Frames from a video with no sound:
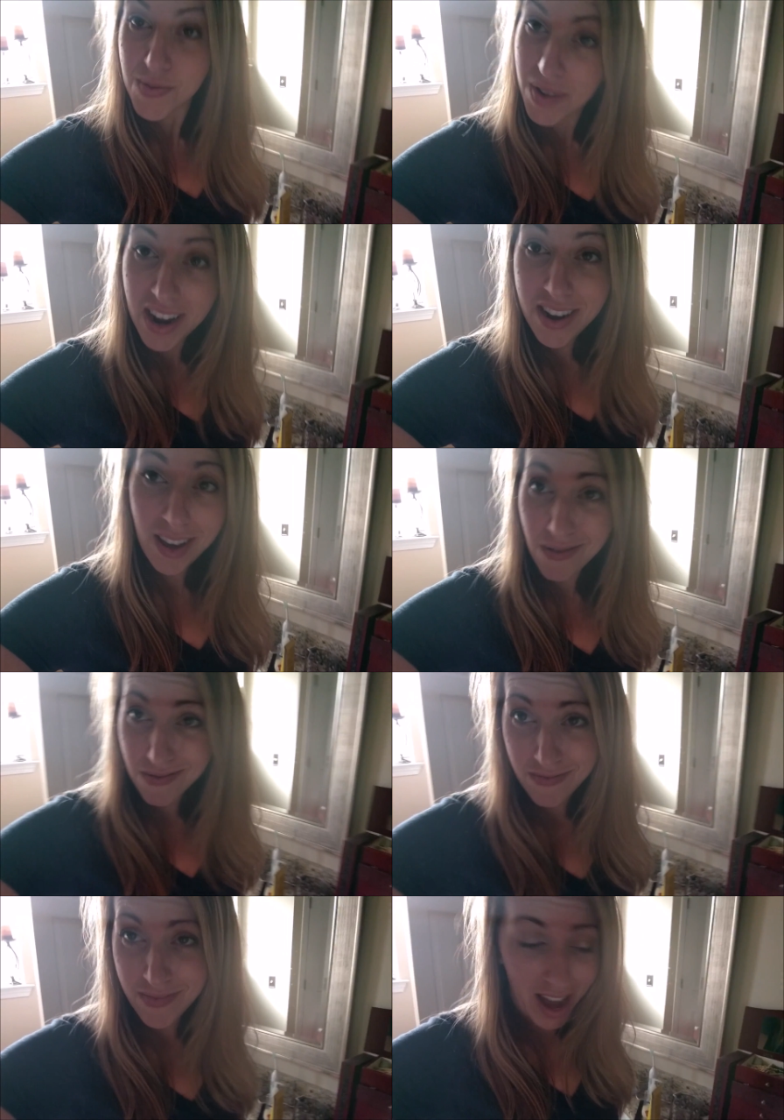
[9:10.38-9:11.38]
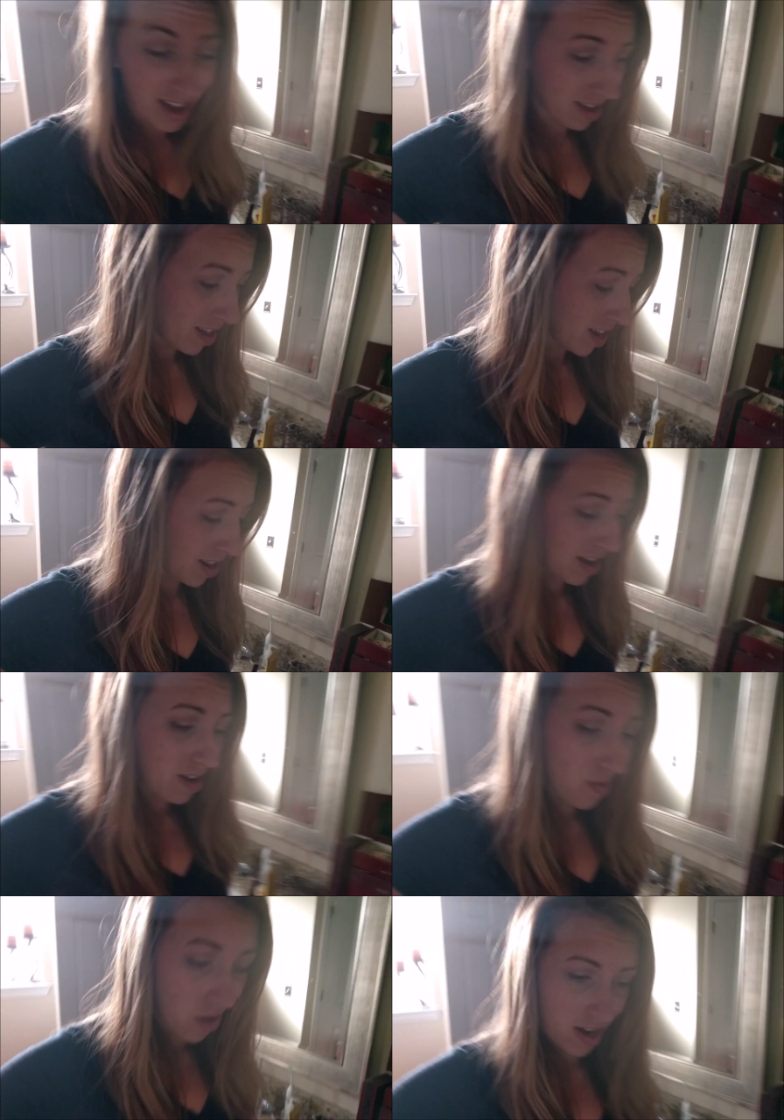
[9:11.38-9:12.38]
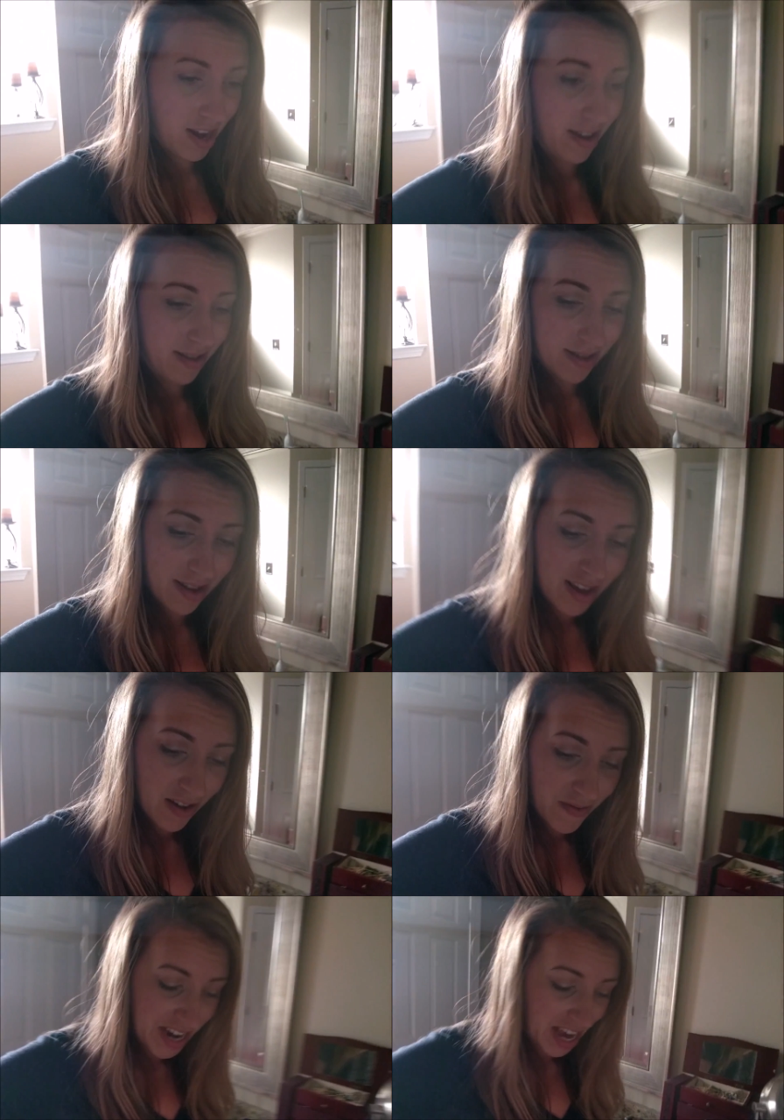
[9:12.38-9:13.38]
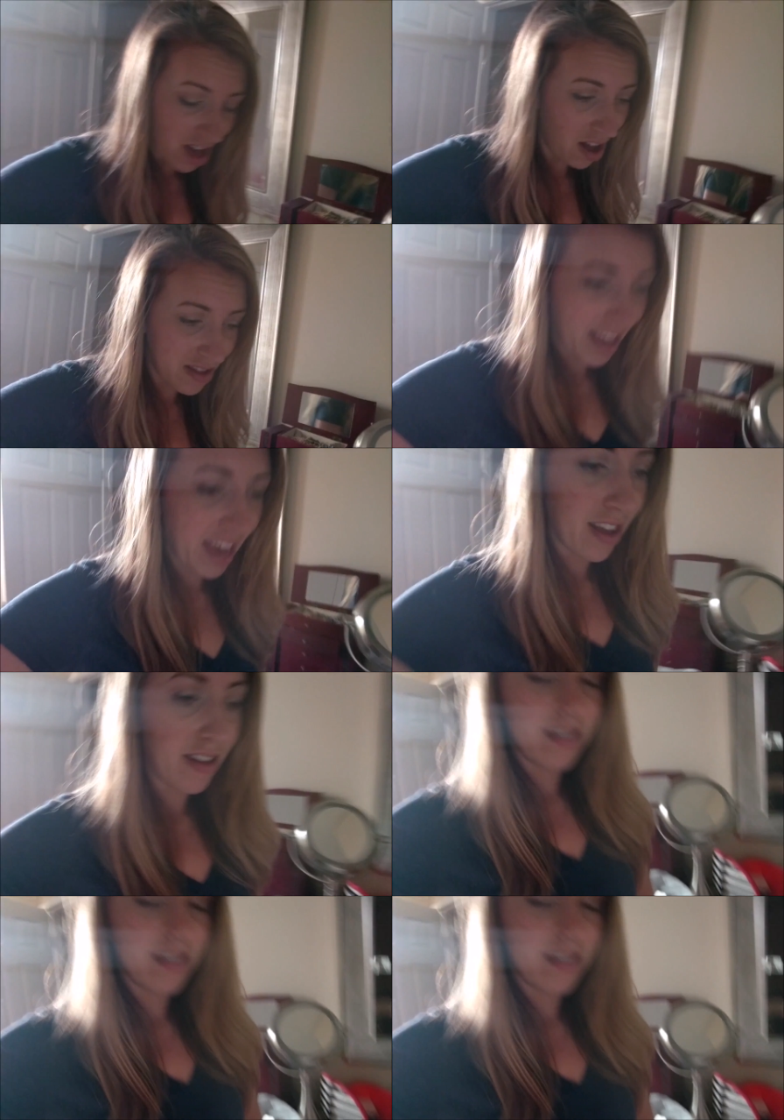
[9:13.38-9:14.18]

what I do. I clean and organize every day, all day.